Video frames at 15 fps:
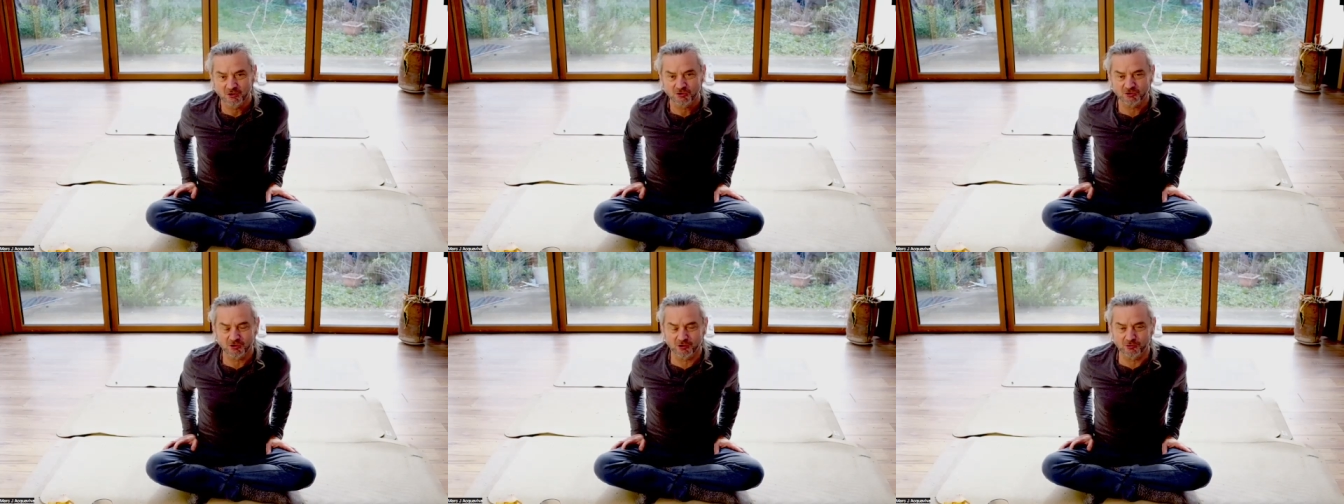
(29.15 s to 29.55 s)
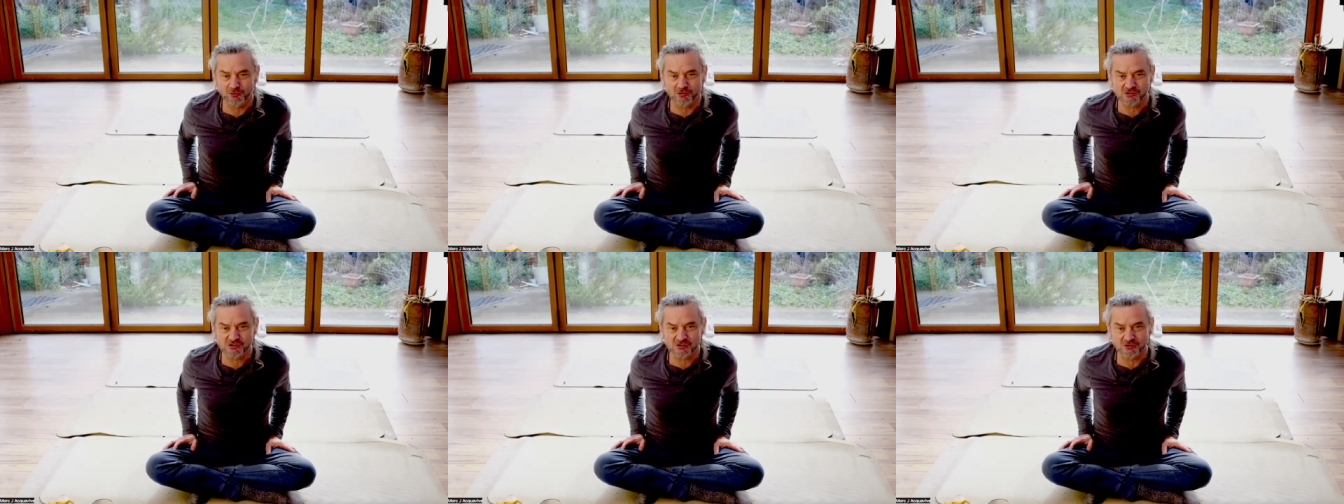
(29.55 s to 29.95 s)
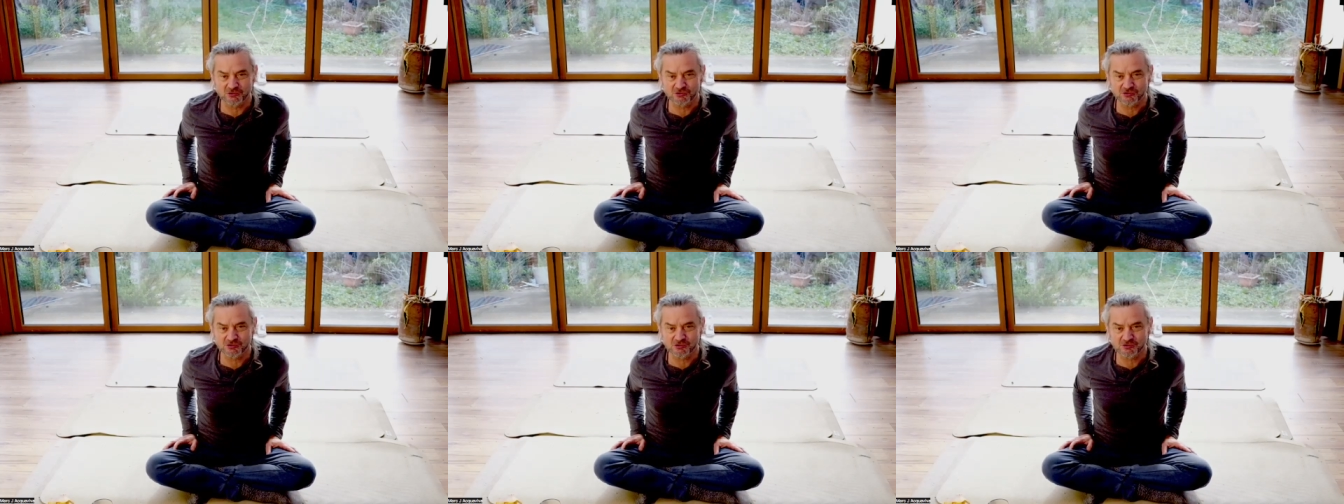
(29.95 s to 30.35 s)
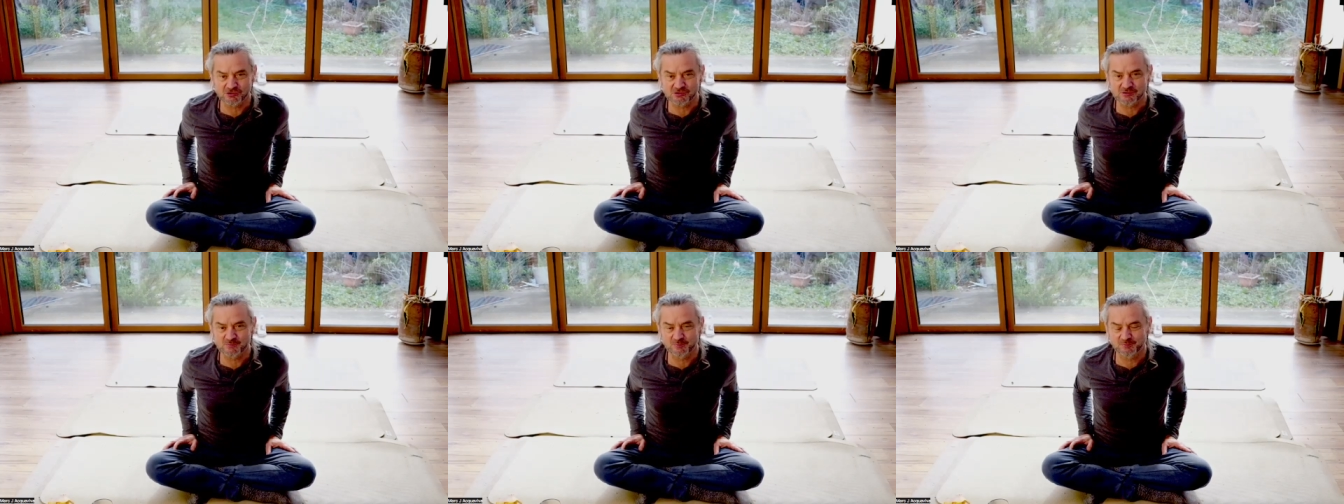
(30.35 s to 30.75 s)
Yoga
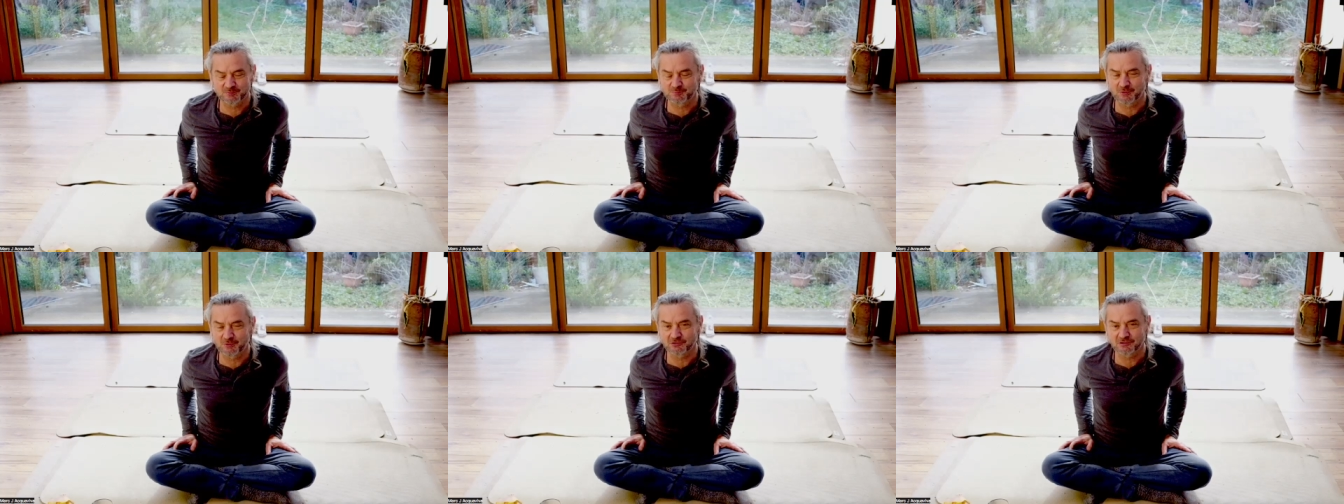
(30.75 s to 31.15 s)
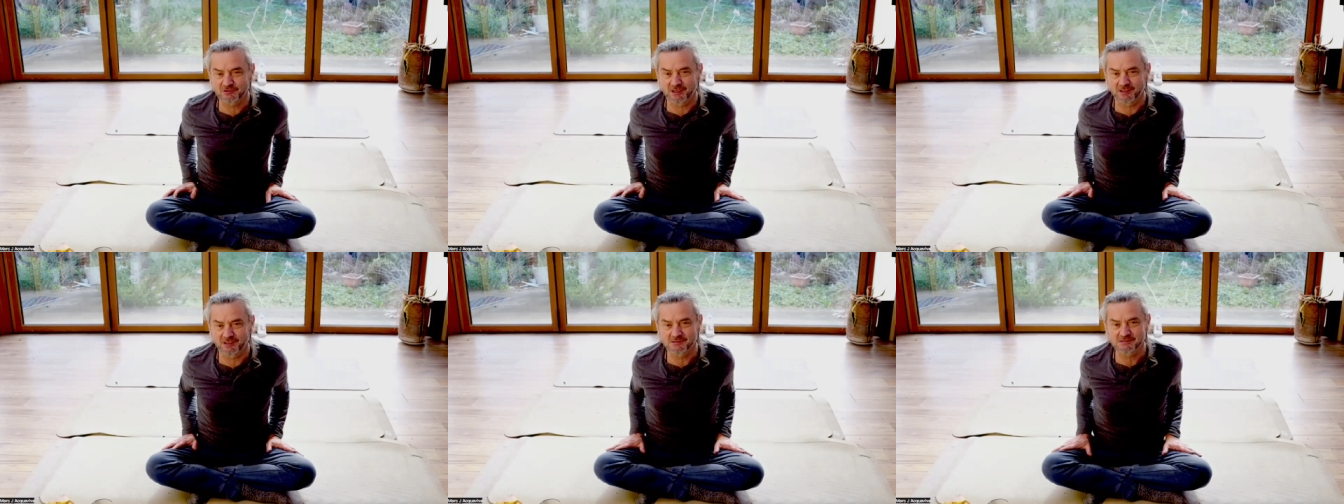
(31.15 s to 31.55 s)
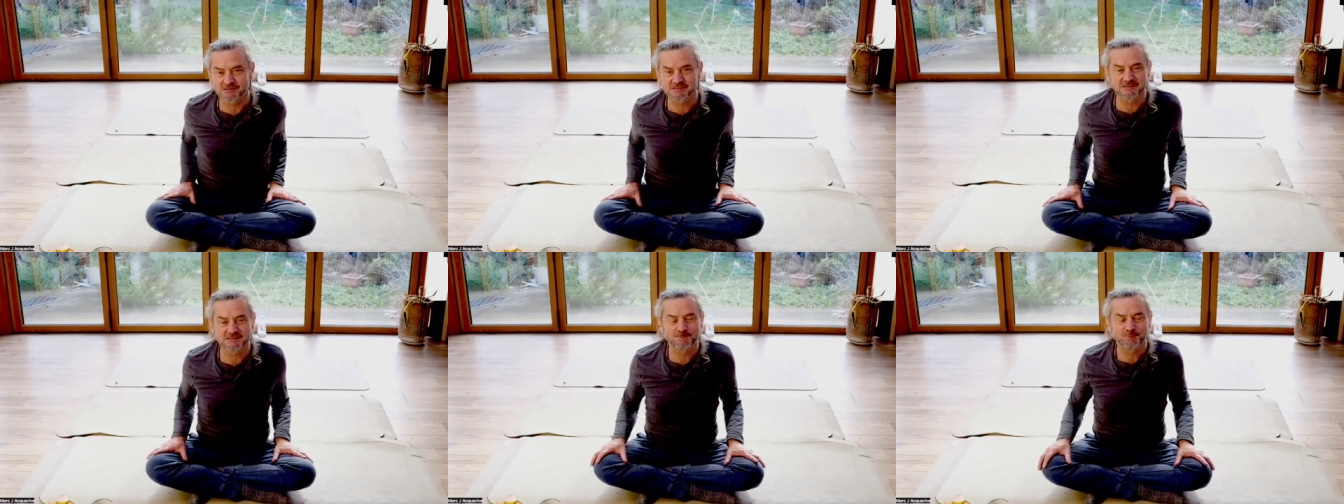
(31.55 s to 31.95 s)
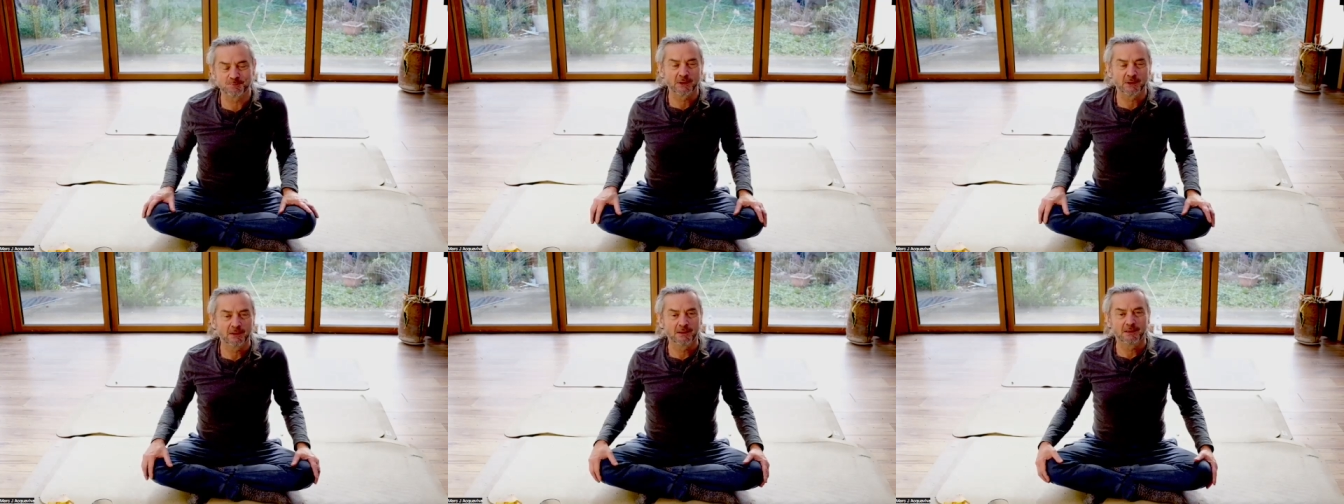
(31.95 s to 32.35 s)
Solutions podcast.
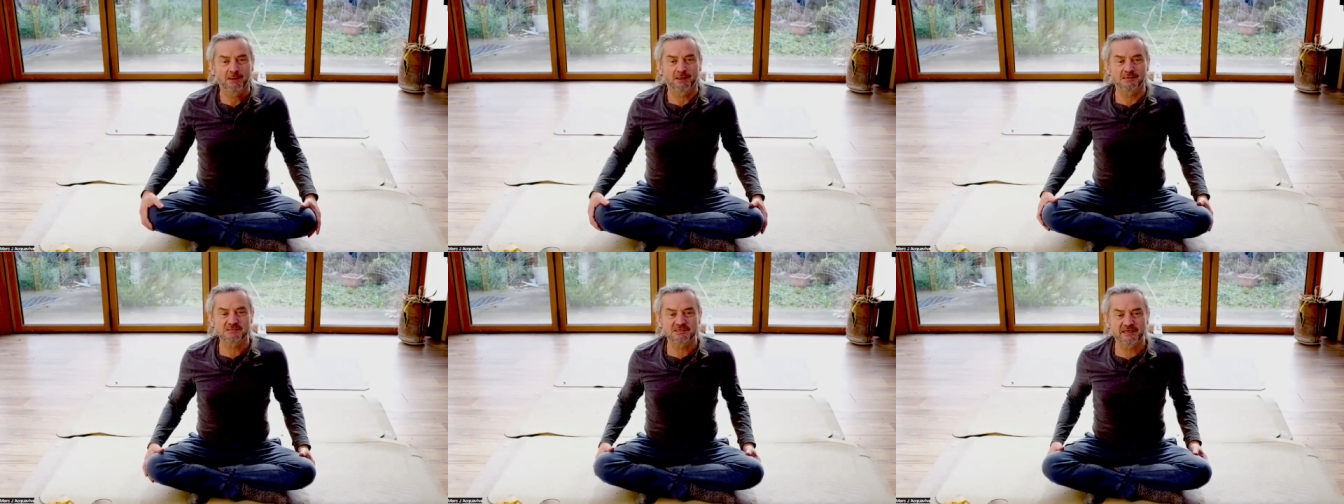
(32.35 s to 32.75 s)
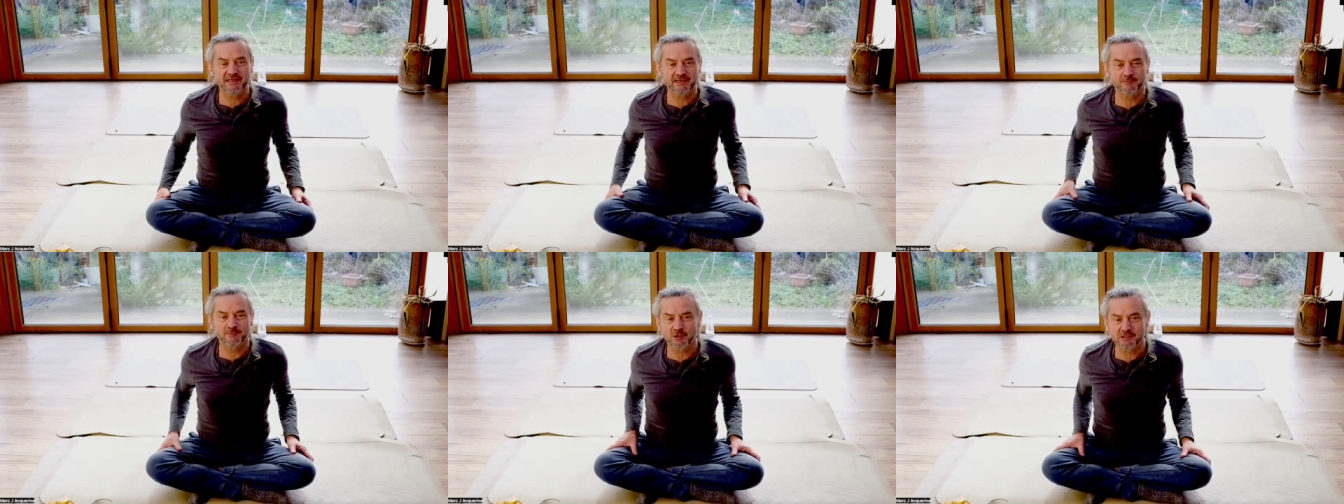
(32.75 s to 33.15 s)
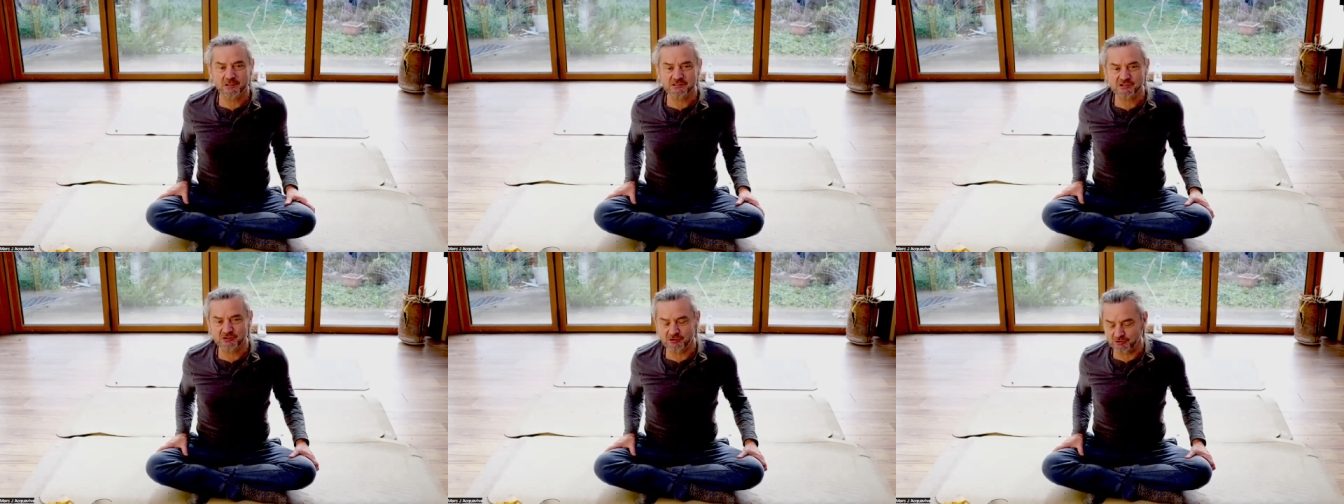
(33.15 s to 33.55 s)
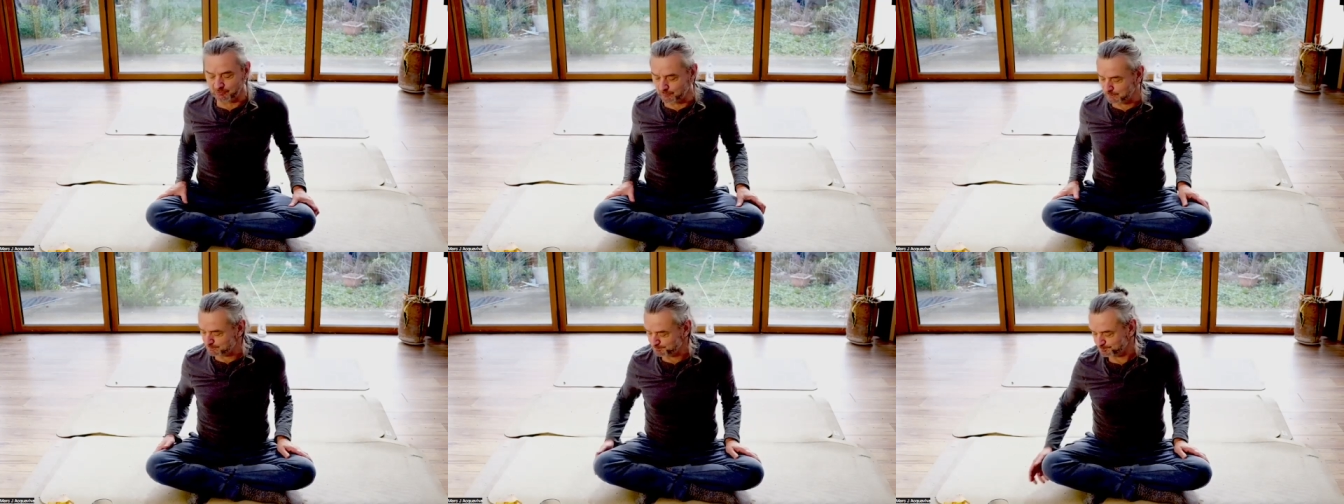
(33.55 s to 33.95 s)
Uh, today I'm going to